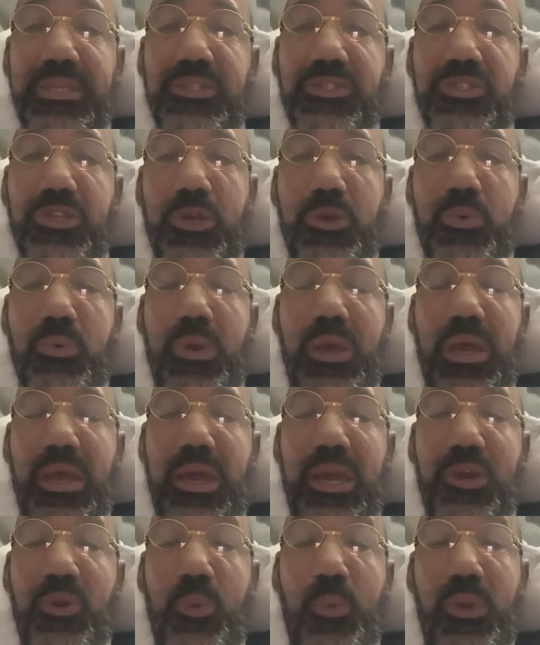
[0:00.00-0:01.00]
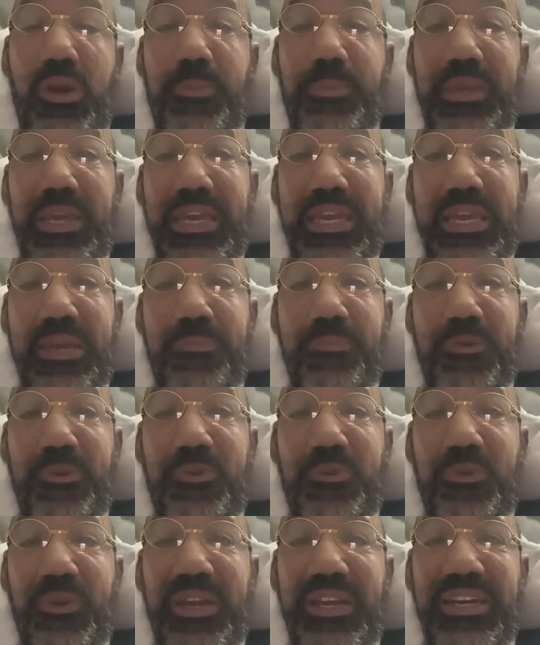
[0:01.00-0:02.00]
And so I don't want to be a
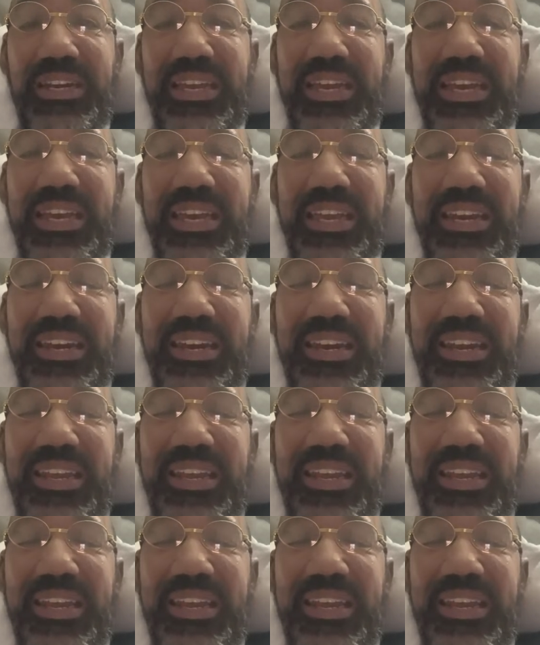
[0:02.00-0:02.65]
hypocrite and,